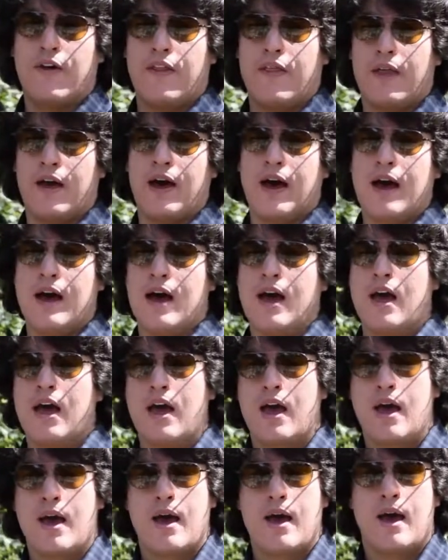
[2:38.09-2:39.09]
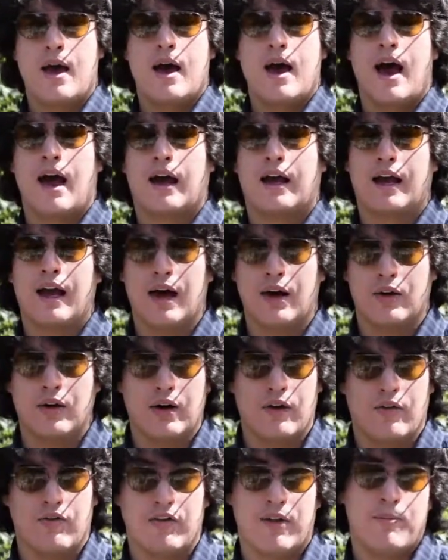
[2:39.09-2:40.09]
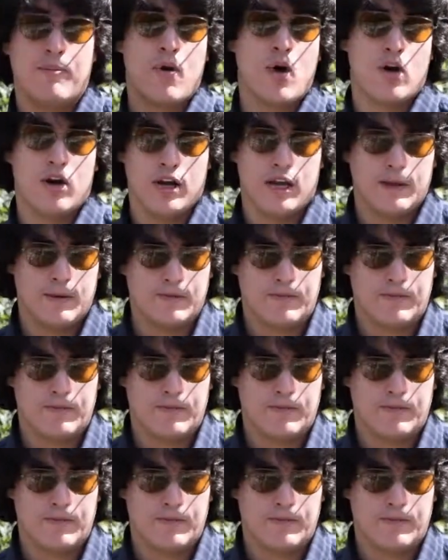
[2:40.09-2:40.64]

the account of the money.